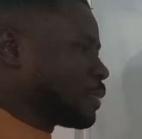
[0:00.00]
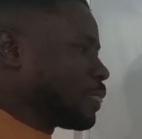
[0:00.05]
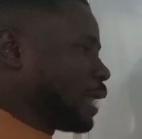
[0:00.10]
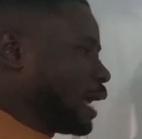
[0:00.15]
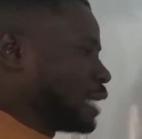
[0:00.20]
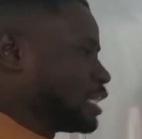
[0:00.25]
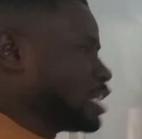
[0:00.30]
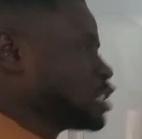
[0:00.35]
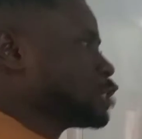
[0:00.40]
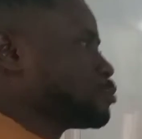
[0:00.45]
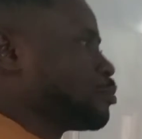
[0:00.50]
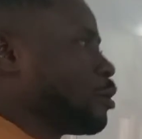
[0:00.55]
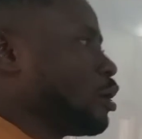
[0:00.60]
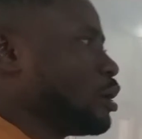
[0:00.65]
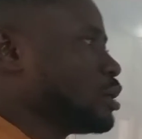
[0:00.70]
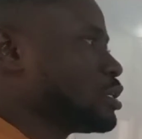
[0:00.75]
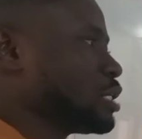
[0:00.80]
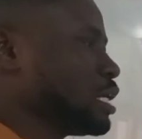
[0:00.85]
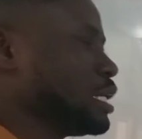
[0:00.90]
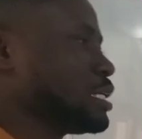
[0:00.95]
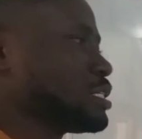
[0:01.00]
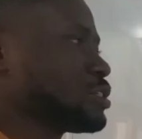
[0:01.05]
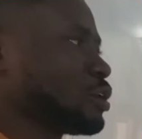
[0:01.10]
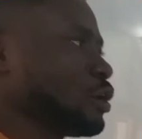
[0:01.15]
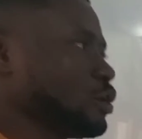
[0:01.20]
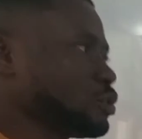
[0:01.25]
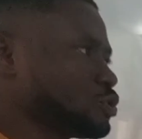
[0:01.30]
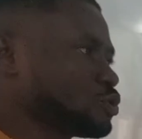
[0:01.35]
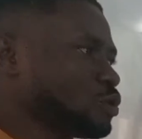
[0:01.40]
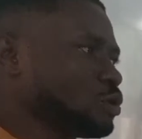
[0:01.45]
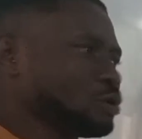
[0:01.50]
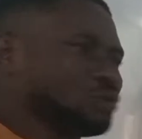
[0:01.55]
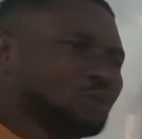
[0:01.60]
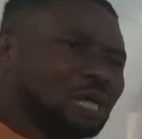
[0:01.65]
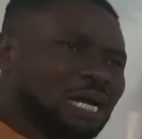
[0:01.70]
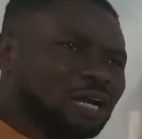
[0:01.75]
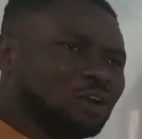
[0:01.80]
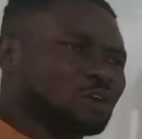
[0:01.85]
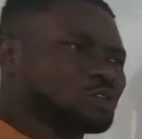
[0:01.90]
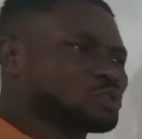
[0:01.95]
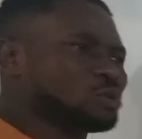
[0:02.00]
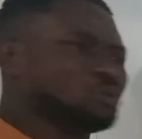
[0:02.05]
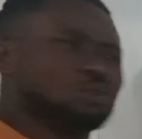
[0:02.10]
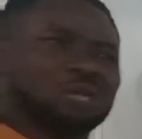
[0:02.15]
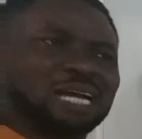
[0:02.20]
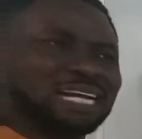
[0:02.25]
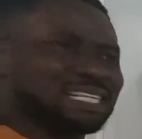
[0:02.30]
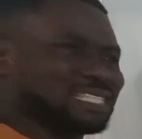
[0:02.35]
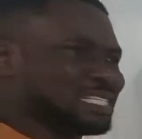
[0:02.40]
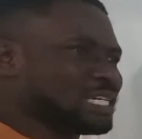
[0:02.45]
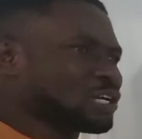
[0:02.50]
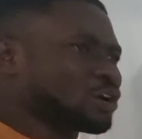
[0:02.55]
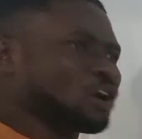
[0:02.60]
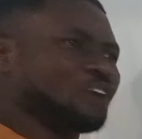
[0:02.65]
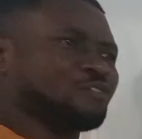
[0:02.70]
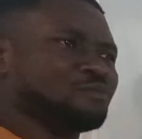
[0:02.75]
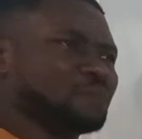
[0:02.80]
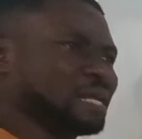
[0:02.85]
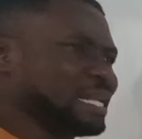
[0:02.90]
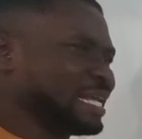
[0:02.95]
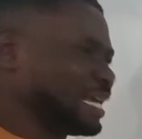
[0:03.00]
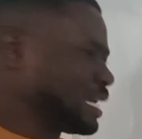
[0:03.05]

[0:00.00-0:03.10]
at this point, it's also you can think of many